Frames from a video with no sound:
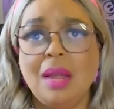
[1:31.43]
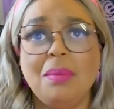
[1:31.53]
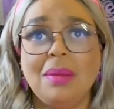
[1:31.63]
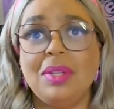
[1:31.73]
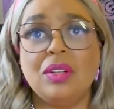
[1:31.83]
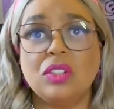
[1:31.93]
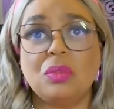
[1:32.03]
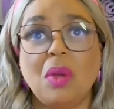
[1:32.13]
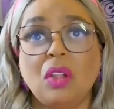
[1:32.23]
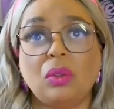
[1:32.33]
Now, maybe you're a
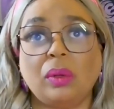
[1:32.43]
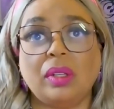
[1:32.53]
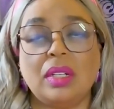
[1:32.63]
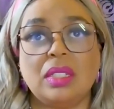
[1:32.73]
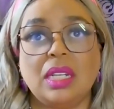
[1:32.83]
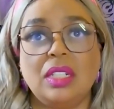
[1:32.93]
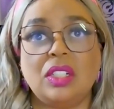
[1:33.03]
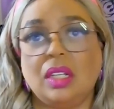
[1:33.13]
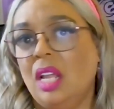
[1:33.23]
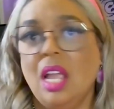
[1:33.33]
smaller
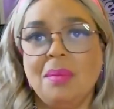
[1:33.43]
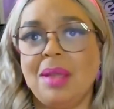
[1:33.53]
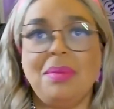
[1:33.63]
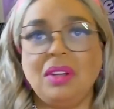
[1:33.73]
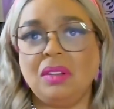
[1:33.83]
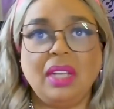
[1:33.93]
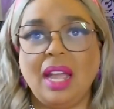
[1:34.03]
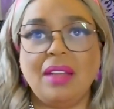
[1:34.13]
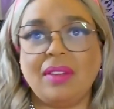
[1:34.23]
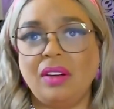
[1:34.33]
organization. Maybe you only
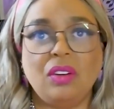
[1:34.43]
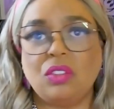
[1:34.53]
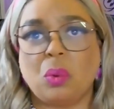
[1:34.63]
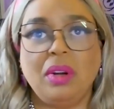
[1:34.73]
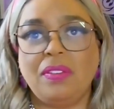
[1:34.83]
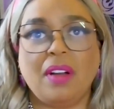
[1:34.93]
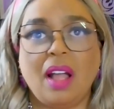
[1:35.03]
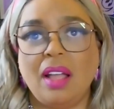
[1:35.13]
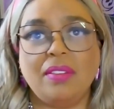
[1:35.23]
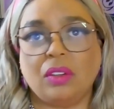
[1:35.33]
have, I don't know,
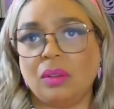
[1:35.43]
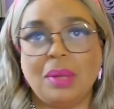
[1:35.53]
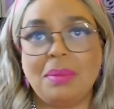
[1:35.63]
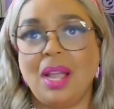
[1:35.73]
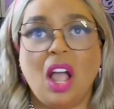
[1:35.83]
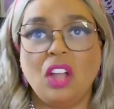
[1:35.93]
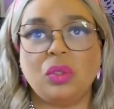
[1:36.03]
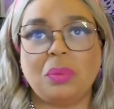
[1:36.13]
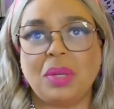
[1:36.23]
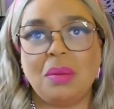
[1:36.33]
twenty-five or maybe one
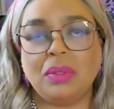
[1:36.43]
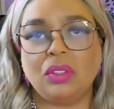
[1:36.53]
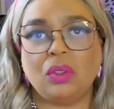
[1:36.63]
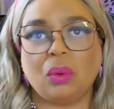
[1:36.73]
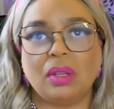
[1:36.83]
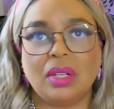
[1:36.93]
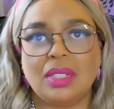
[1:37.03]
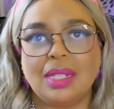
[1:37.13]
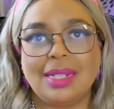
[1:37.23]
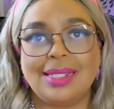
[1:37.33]
hundred people in your
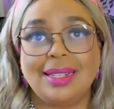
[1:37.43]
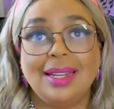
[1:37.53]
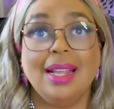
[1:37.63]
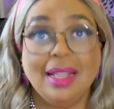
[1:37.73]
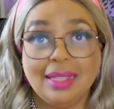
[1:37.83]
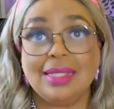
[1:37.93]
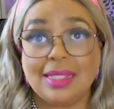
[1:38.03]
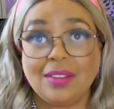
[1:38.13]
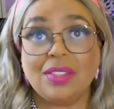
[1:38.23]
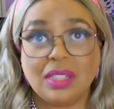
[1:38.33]
organization. This
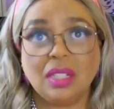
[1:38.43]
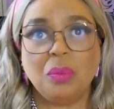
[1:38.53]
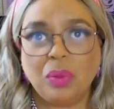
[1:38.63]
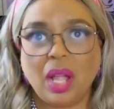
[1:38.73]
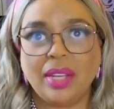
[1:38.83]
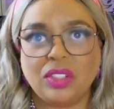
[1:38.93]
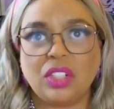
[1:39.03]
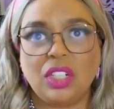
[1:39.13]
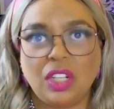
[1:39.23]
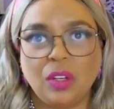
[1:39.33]
stuff still applies
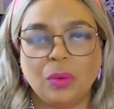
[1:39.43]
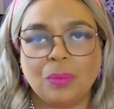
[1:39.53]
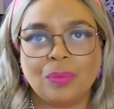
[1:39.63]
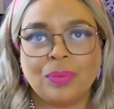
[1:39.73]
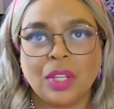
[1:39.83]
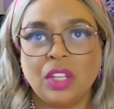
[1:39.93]
to you.